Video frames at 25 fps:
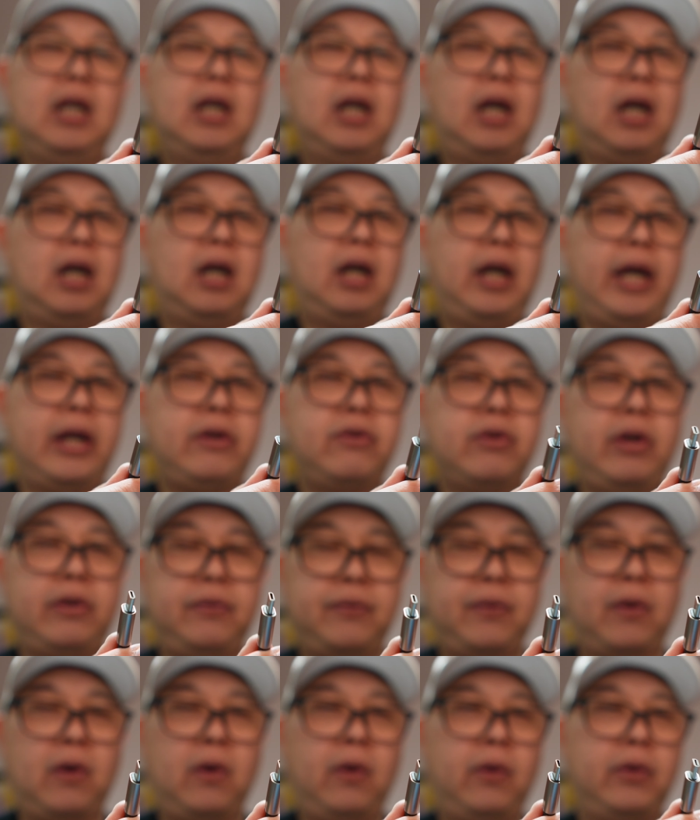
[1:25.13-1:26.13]
Android
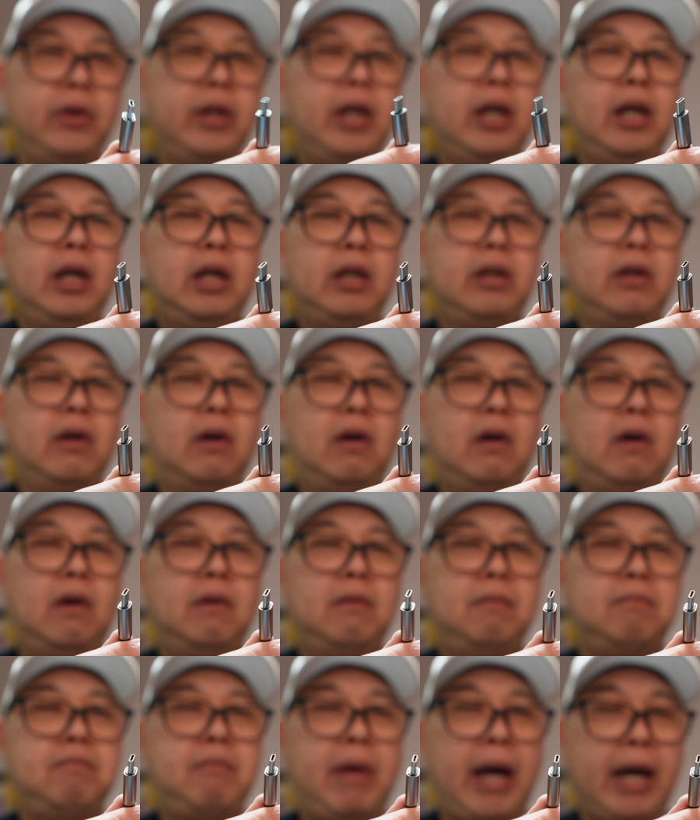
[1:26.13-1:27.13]
phone,
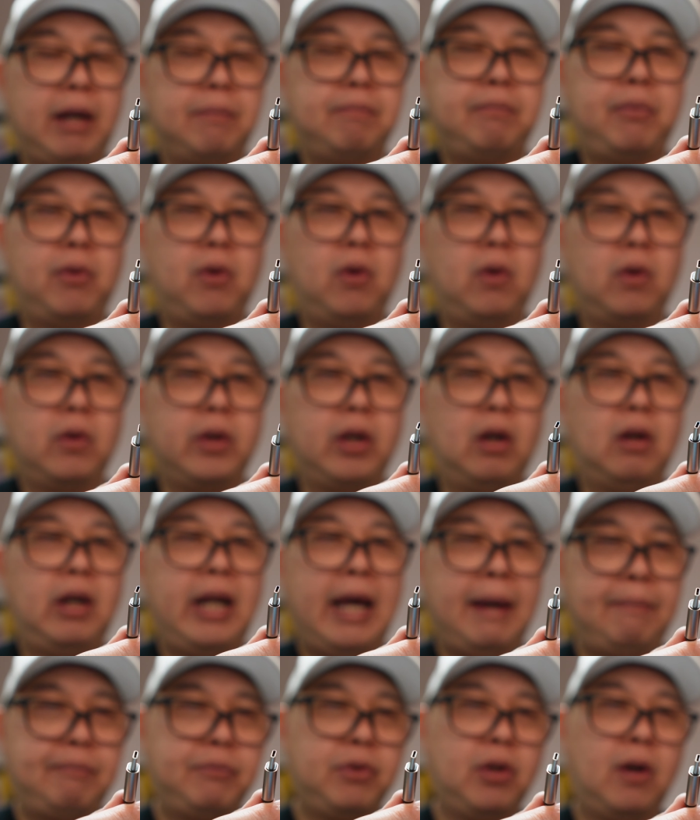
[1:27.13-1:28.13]
your MacBook, your
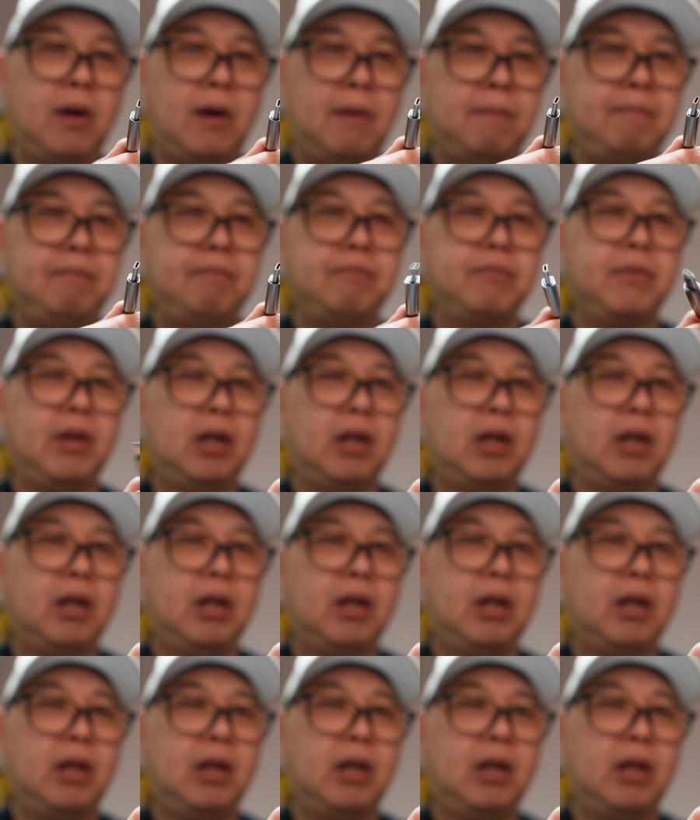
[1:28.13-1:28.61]
laptop,